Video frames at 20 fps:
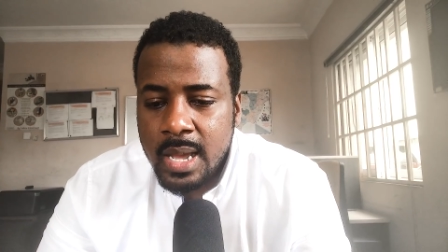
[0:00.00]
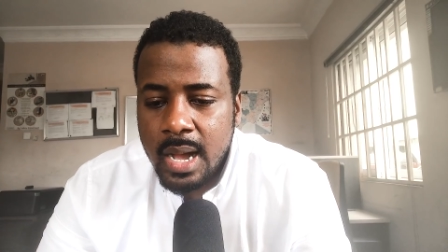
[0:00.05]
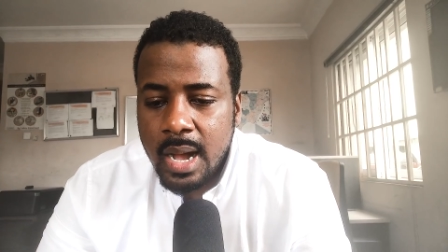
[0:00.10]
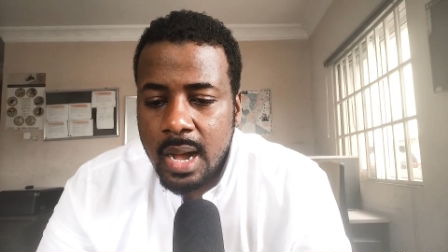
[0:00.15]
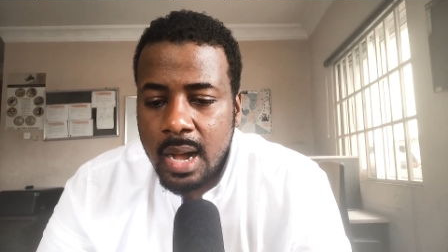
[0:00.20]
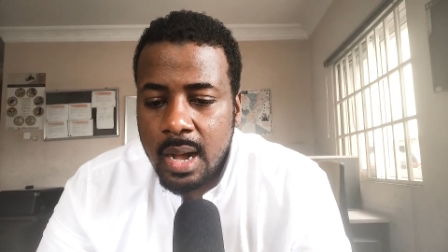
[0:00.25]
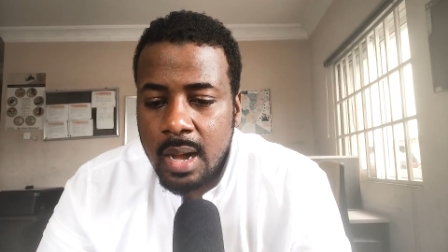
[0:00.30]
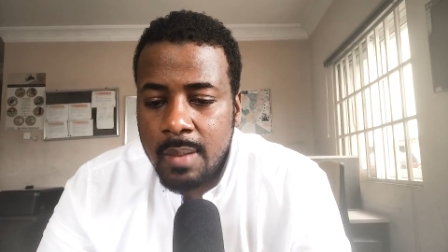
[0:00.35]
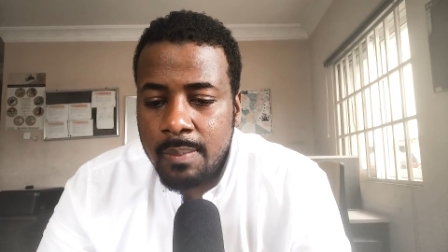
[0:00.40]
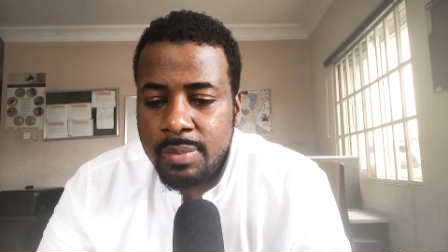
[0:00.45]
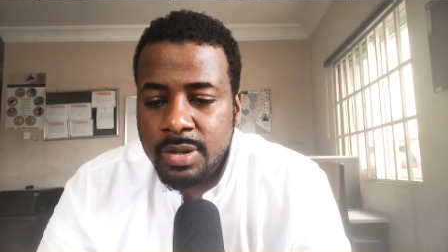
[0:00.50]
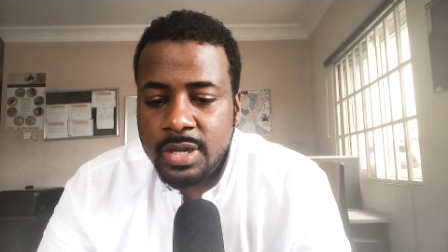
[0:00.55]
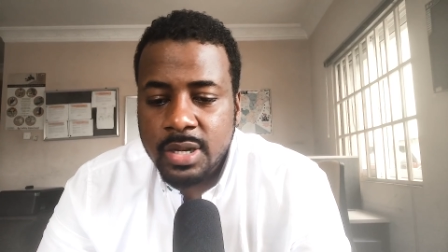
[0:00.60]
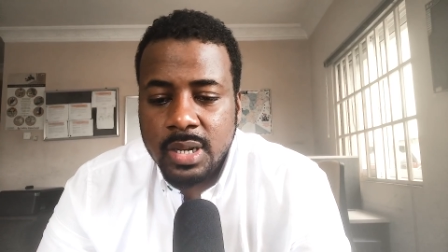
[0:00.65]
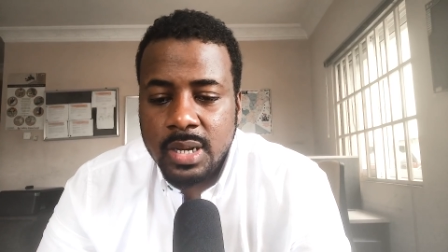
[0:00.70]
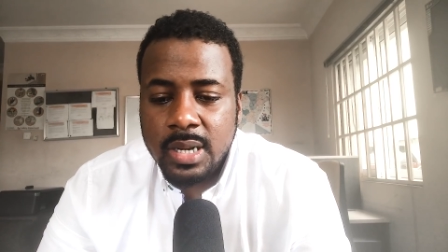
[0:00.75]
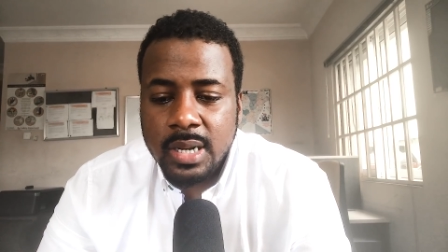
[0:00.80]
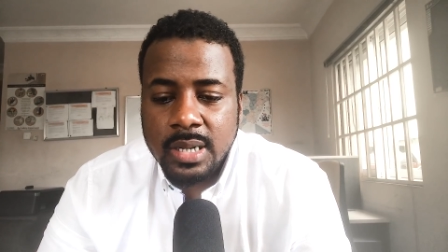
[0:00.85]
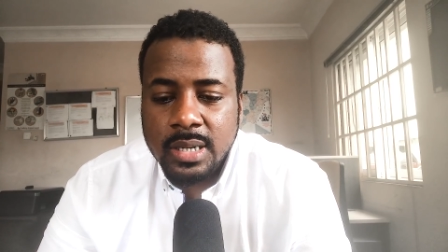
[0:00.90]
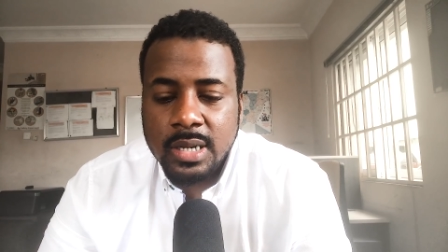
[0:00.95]

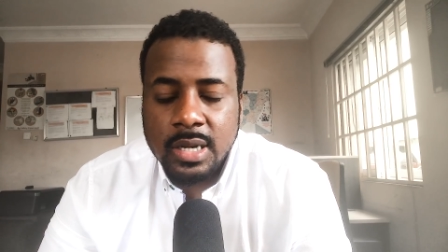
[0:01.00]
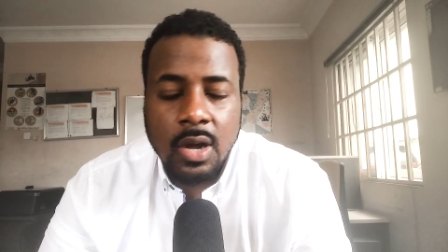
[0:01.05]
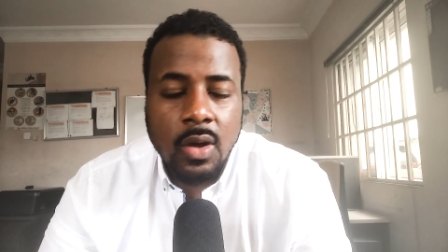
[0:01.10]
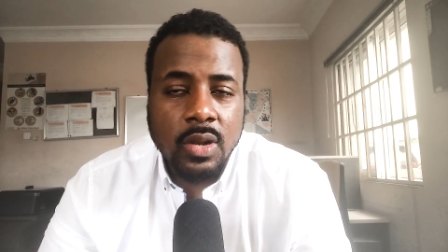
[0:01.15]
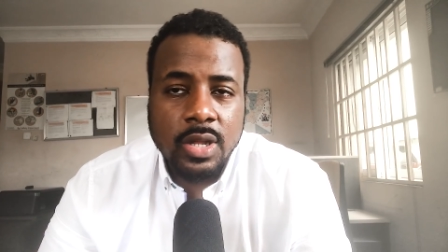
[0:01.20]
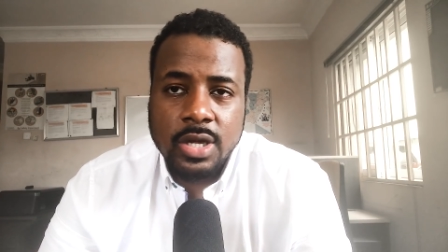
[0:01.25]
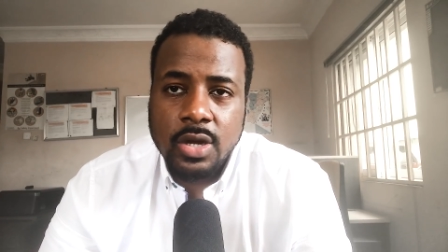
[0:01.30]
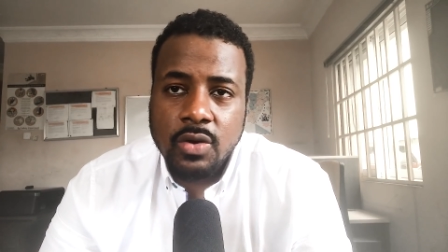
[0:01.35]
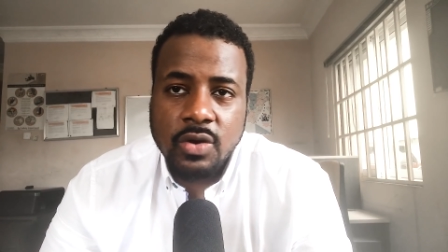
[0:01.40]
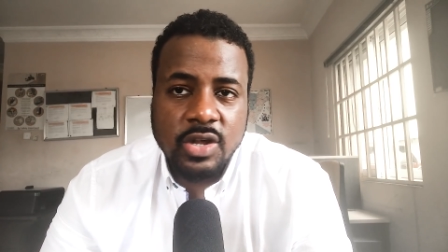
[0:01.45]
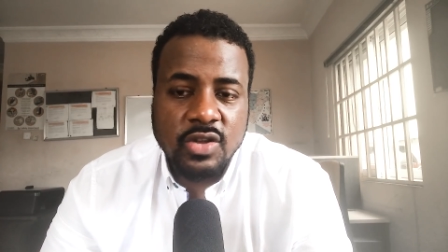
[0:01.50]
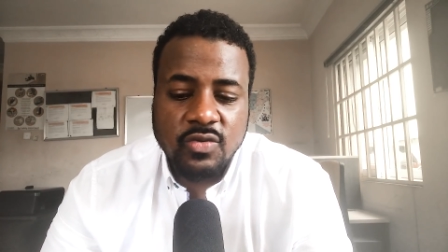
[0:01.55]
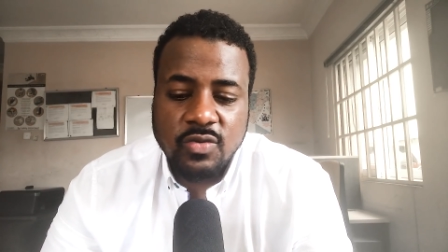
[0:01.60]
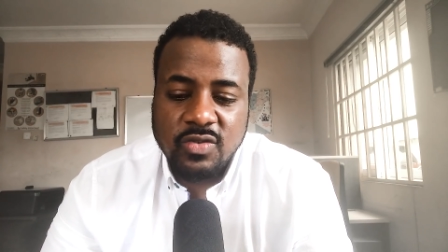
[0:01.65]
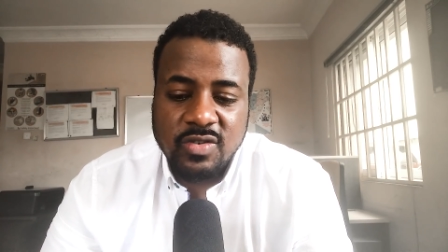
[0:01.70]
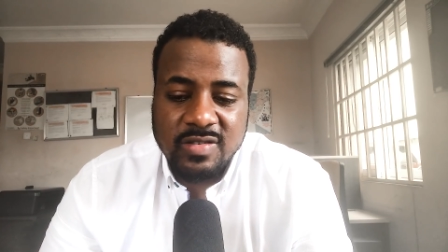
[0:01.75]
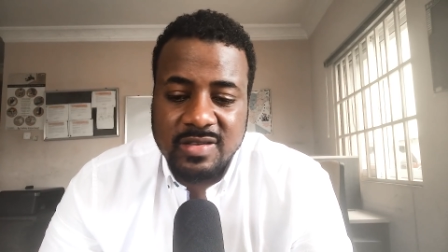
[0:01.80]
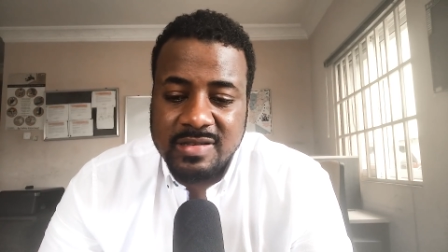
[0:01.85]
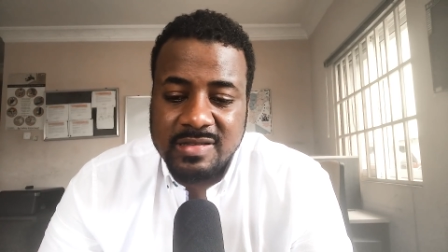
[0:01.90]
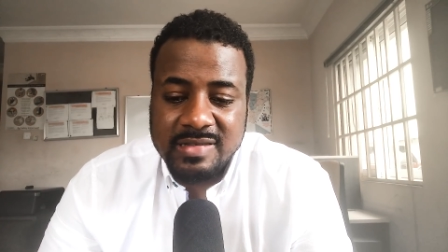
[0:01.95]
But Nikola Jokic
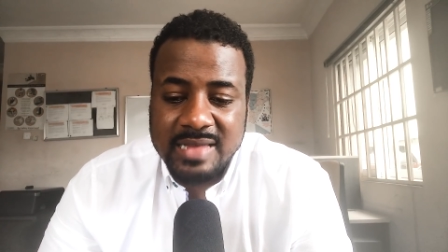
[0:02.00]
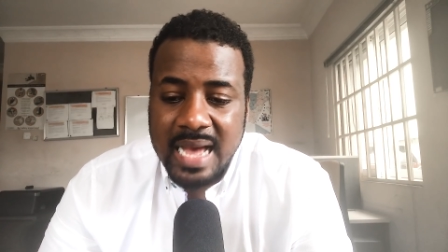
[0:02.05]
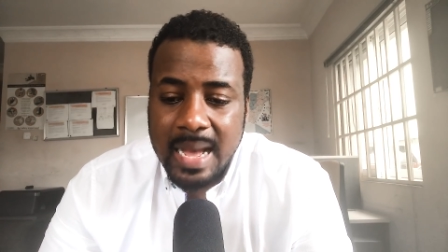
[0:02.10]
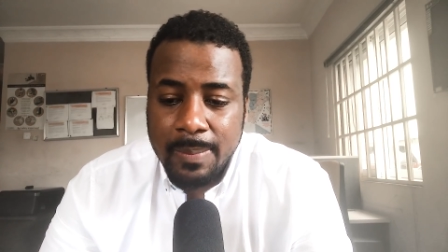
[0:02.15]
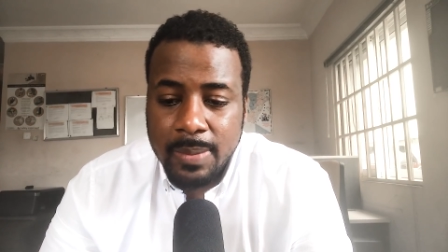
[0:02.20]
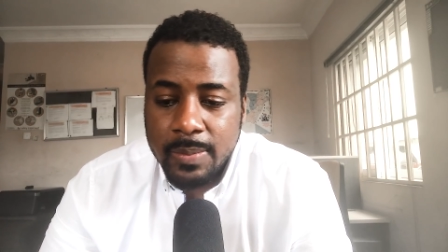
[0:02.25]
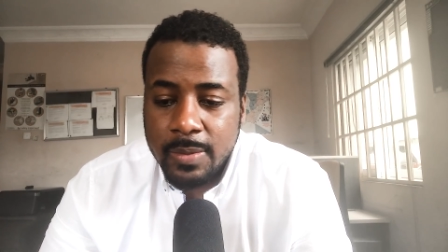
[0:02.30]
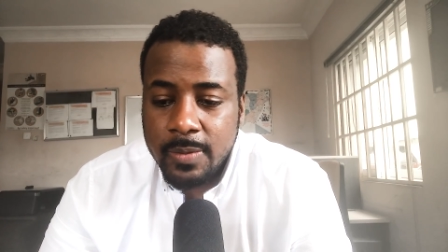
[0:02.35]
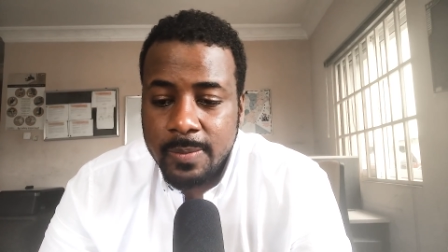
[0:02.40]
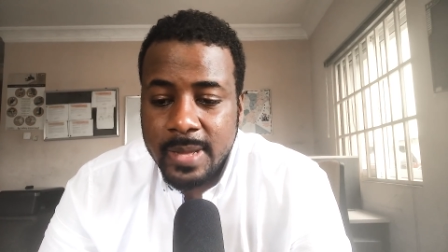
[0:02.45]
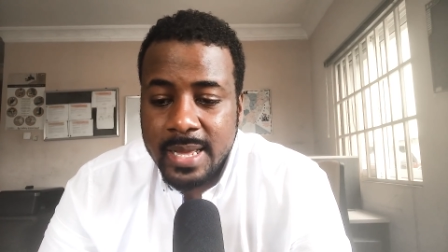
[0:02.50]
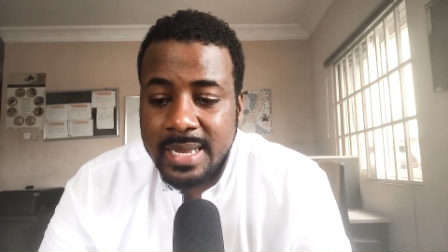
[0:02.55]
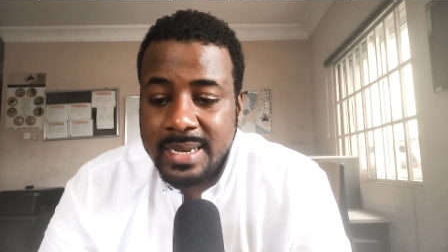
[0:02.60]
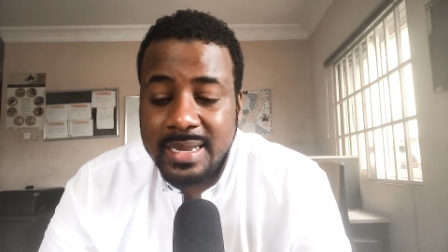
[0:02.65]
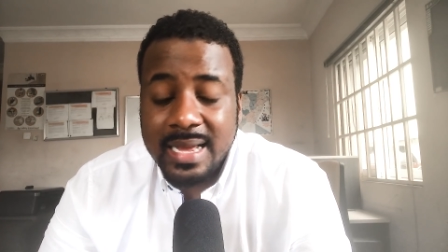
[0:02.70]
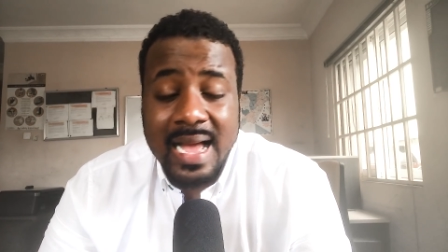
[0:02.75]
was just unstoppable, man.